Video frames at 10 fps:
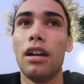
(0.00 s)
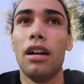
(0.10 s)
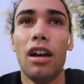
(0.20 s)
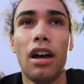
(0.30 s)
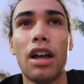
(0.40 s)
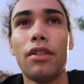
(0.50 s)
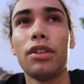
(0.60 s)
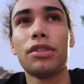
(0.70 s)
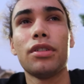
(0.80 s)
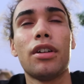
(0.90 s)
I've
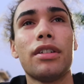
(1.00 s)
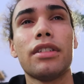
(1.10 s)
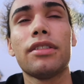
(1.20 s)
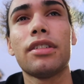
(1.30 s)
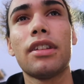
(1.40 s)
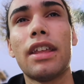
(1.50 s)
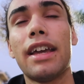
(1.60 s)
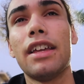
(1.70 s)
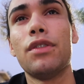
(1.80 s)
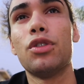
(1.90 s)
also noticed
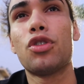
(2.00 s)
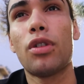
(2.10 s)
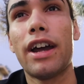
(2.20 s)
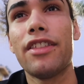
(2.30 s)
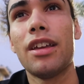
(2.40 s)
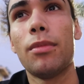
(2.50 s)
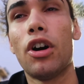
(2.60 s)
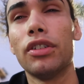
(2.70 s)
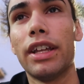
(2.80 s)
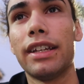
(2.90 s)
that if you try them
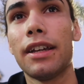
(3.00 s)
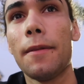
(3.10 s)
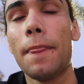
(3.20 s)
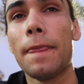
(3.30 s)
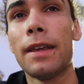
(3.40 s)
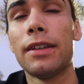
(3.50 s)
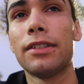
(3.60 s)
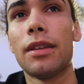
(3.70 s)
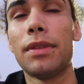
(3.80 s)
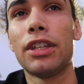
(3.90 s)
on like
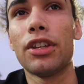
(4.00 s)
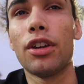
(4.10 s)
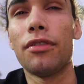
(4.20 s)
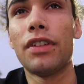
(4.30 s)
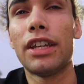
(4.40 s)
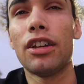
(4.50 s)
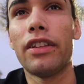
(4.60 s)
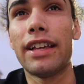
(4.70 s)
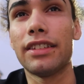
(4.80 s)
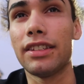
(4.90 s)
something you can go fakie on
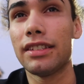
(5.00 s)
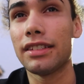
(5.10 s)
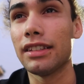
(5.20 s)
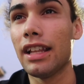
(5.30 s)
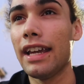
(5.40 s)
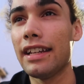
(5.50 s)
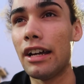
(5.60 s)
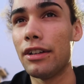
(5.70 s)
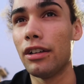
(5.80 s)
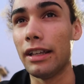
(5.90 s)
that has a slight
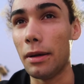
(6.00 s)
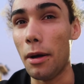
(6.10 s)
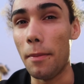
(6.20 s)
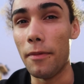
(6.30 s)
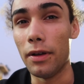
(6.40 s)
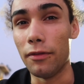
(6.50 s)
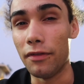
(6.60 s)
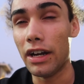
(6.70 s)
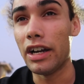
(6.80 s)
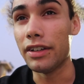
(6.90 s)
downhill, like a
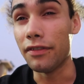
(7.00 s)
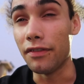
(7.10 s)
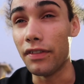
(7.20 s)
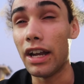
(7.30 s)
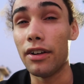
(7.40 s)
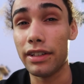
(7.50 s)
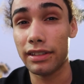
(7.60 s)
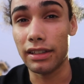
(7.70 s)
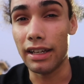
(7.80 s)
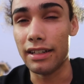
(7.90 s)
very, very
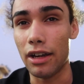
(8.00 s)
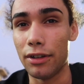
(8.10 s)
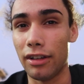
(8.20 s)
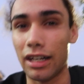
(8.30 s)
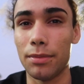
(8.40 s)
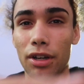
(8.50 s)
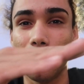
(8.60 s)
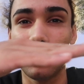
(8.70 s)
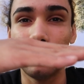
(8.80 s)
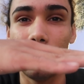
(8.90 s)
slight downhill, like I'm
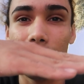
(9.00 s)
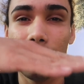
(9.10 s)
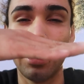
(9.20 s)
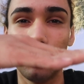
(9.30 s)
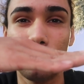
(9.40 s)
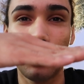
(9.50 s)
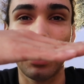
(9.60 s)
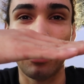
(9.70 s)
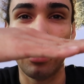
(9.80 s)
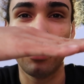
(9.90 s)
talking like here's flat
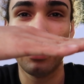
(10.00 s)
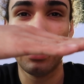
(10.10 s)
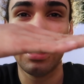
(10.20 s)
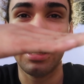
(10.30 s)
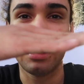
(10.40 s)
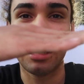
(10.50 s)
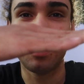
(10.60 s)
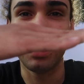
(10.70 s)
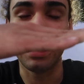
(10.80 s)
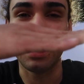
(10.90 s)
ground, it's gotta
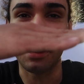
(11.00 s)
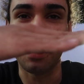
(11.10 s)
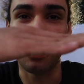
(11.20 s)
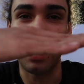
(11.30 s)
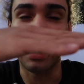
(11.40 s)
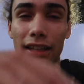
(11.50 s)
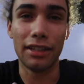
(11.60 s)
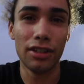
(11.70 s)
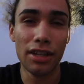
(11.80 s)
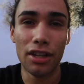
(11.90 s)
be like that,
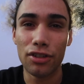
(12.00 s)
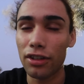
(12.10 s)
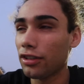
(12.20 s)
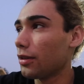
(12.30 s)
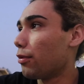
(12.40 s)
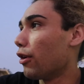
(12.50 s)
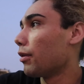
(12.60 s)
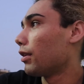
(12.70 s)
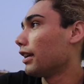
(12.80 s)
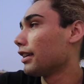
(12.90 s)
like just to the
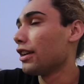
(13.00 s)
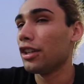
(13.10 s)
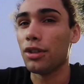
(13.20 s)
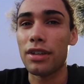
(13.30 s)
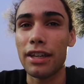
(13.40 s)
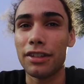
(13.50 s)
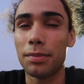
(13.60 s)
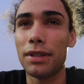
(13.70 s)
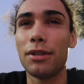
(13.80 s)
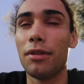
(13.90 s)
point where like you can get
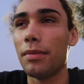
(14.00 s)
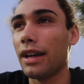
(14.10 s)
speed going